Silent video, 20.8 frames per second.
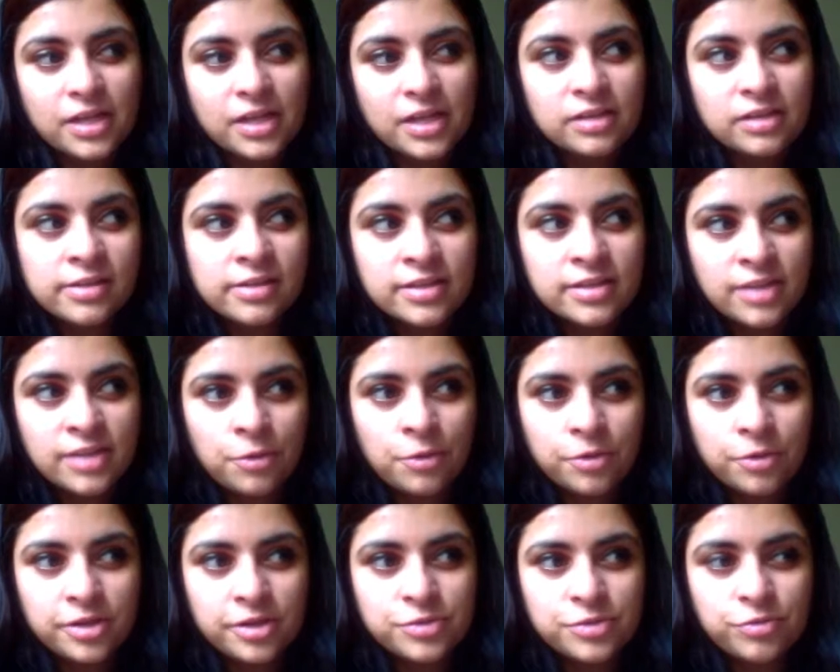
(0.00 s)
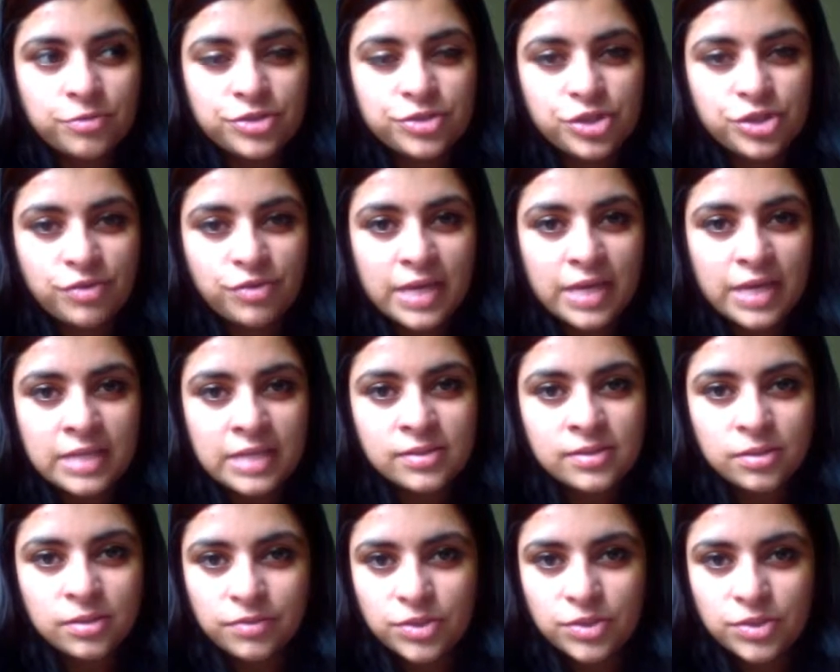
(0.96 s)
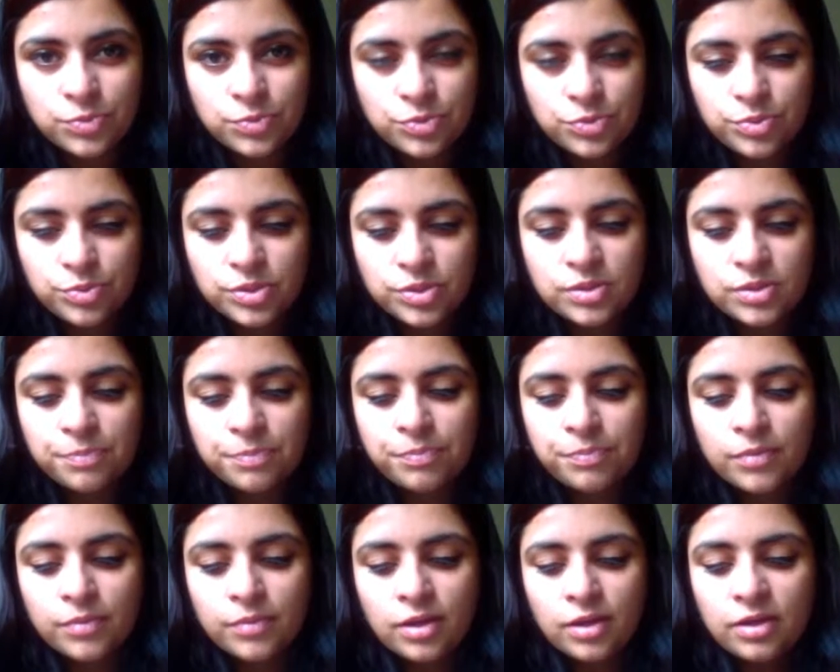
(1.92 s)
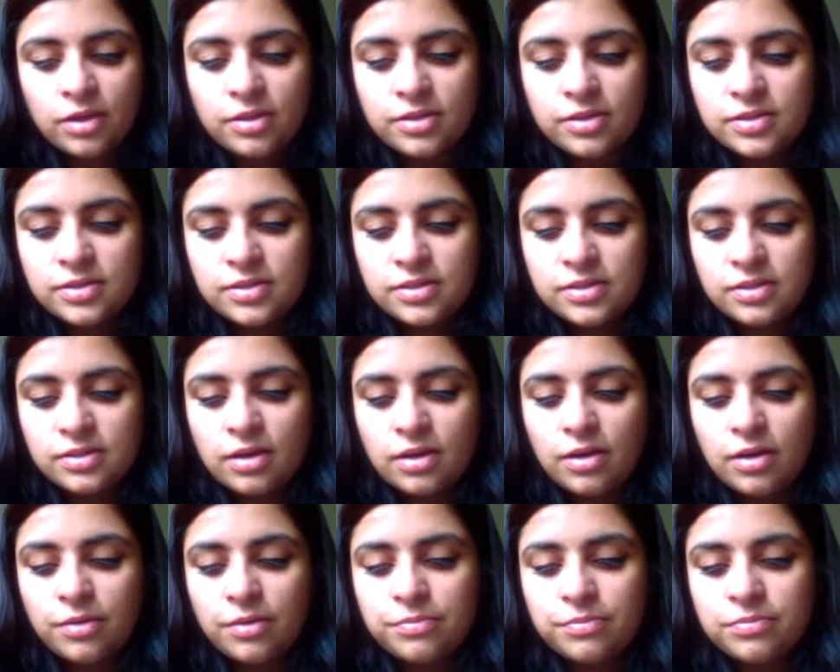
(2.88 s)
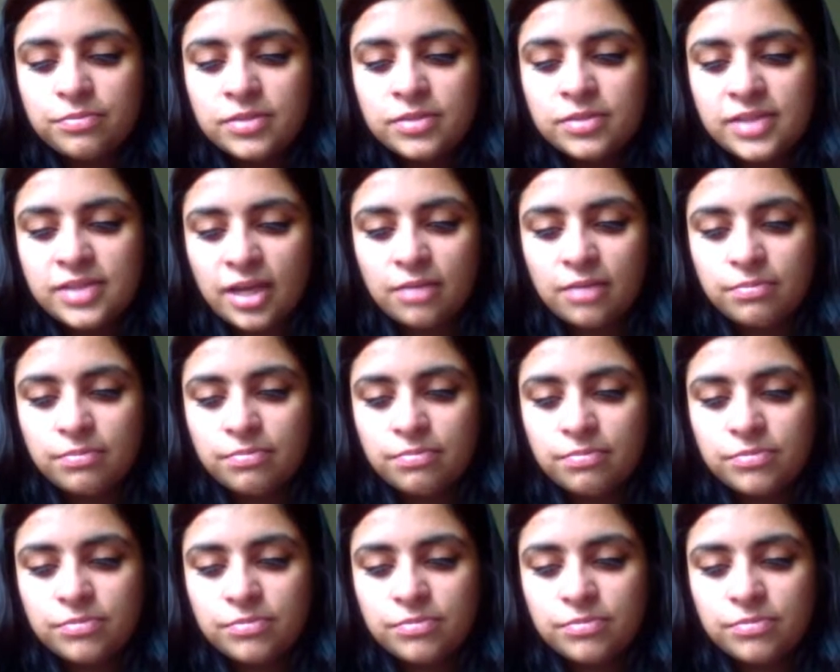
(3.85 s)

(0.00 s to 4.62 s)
clinics I worked with. GYN service, which was this the second